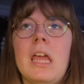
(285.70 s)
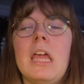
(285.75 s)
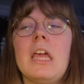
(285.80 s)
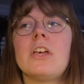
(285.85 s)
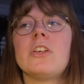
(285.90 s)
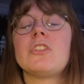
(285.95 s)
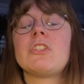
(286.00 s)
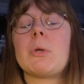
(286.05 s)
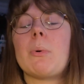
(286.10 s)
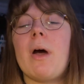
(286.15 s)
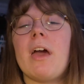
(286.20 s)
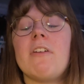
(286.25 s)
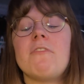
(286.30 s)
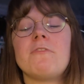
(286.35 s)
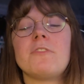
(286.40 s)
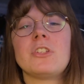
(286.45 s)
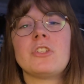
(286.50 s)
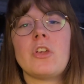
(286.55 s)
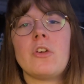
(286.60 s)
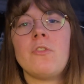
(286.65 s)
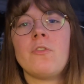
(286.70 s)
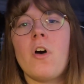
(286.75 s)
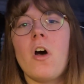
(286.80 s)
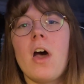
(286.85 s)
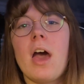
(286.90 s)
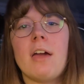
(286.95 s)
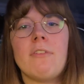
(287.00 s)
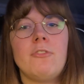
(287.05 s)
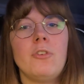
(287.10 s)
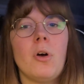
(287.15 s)
so far
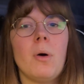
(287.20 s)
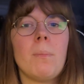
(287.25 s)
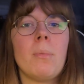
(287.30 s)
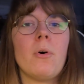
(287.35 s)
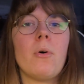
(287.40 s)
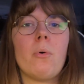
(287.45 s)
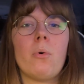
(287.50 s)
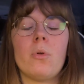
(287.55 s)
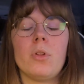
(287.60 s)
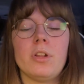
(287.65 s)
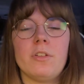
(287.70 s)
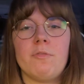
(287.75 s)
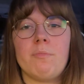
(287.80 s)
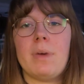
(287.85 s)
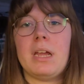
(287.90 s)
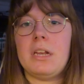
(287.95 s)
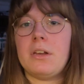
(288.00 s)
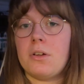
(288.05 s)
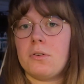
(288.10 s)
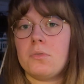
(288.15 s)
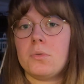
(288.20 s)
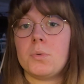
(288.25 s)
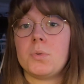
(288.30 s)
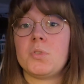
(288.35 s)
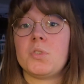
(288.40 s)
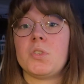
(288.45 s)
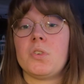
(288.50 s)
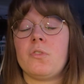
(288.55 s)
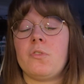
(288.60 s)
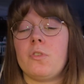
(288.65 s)
I've not put all of my
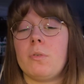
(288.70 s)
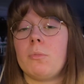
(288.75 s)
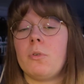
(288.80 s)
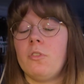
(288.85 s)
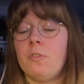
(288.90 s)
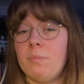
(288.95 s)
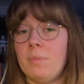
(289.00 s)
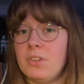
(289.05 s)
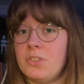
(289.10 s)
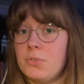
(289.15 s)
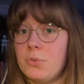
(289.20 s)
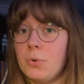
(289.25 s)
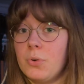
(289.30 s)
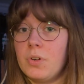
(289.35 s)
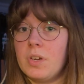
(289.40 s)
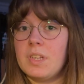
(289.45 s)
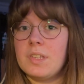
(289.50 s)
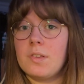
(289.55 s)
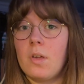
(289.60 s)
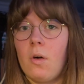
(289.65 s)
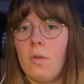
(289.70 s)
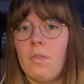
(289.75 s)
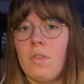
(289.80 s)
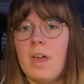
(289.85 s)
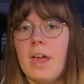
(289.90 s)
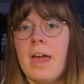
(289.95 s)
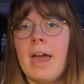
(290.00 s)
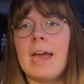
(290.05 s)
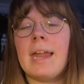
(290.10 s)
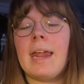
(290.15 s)
notes from all of my stories on
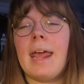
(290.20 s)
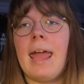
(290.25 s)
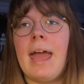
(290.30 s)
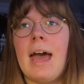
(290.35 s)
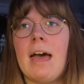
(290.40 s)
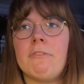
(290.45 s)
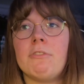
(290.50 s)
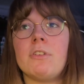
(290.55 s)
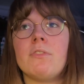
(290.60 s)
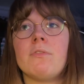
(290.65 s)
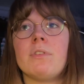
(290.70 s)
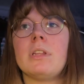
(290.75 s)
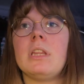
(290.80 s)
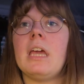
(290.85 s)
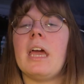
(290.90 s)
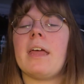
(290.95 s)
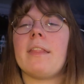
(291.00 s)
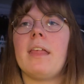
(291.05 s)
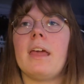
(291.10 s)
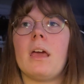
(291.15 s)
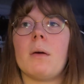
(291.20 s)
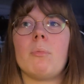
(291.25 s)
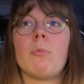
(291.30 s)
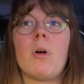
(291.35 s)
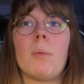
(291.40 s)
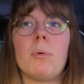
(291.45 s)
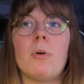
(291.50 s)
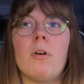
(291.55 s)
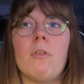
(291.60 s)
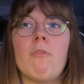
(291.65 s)
there, and I haven't really had a
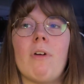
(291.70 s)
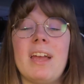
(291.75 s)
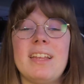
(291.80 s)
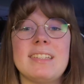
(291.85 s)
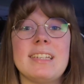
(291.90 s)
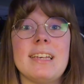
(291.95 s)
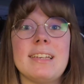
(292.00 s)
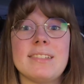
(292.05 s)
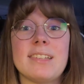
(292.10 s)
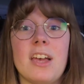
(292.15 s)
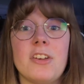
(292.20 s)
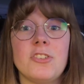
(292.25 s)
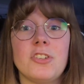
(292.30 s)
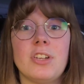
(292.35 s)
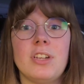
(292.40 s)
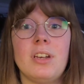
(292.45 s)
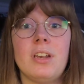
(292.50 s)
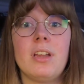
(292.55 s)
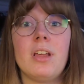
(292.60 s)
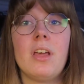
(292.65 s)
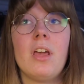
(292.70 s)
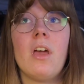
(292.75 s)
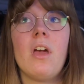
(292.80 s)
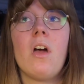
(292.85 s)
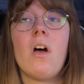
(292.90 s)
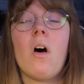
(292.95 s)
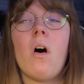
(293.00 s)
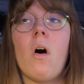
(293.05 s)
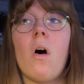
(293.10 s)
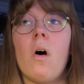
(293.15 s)
proper writing session
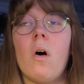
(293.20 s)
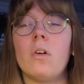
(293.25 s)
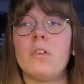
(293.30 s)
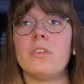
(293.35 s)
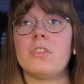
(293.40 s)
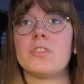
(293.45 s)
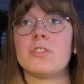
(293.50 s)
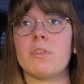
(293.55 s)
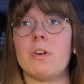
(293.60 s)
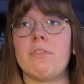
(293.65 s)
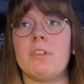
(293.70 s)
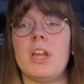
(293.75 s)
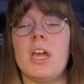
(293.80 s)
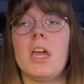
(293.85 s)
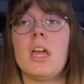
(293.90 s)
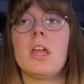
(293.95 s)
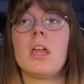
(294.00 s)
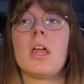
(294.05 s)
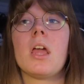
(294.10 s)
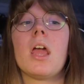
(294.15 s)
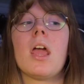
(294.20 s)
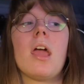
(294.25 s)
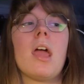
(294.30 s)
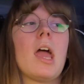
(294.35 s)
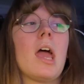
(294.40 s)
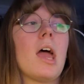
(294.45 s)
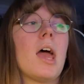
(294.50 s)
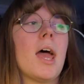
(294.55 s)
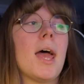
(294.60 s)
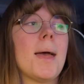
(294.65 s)
on Scrivener,
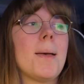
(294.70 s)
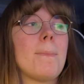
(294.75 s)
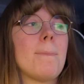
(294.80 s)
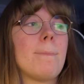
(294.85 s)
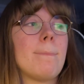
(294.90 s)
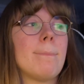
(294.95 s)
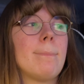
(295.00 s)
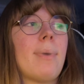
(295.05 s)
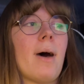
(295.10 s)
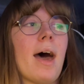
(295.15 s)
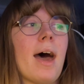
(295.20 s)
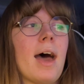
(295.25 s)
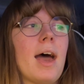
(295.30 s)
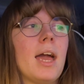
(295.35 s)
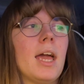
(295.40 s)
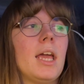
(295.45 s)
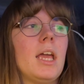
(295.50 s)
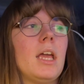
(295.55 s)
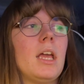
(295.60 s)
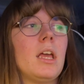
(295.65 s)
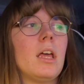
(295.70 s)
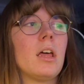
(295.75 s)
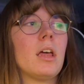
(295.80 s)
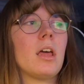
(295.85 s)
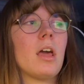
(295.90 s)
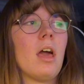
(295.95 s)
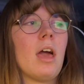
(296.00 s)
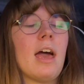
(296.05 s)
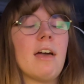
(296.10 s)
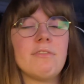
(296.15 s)
but I
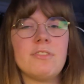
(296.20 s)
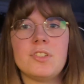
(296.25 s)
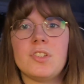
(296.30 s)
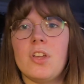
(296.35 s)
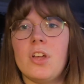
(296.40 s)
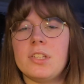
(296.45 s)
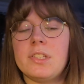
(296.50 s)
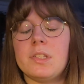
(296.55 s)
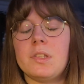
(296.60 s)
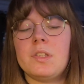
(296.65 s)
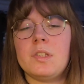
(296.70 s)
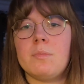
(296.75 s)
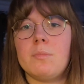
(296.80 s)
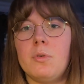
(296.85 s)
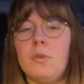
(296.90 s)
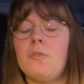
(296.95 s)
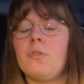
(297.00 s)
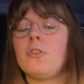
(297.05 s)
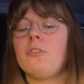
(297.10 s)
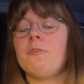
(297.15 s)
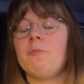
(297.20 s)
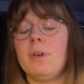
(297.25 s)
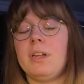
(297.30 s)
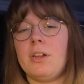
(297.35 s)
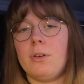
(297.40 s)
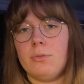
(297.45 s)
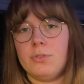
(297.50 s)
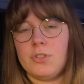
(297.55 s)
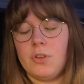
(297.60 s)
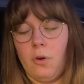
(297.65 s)
have started to move all of my
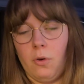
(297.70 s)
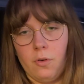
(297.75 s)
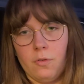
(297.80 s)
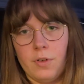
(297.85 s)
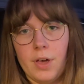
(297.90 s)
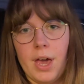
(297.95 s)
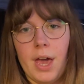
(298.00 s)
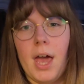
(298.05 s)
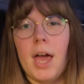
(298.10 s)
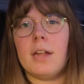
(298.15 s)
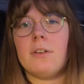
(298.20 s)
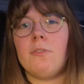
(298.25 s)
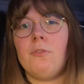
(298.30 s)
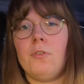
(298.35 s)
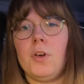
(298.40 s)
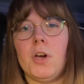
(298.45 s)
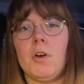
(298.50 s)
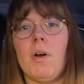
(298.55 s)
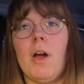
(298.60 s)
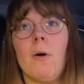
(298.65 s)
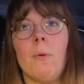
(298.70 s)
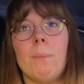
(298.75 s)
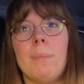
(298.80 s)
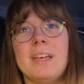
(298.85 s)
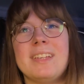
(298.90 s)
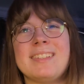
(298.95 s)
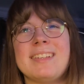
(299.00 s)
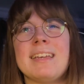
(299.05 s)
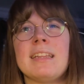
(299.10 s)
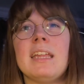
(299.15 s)
notes over and figure out
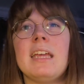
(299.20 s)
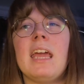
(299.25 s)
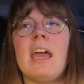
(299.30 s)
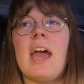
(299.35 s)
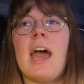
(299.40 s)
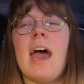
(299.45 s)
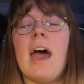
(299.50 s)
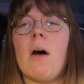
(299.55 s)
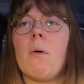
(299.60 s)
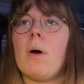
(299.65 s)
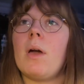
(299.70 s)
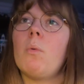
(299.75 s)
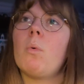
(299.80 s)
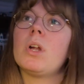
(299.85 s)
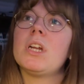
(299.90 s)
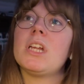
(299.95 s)
basically how I want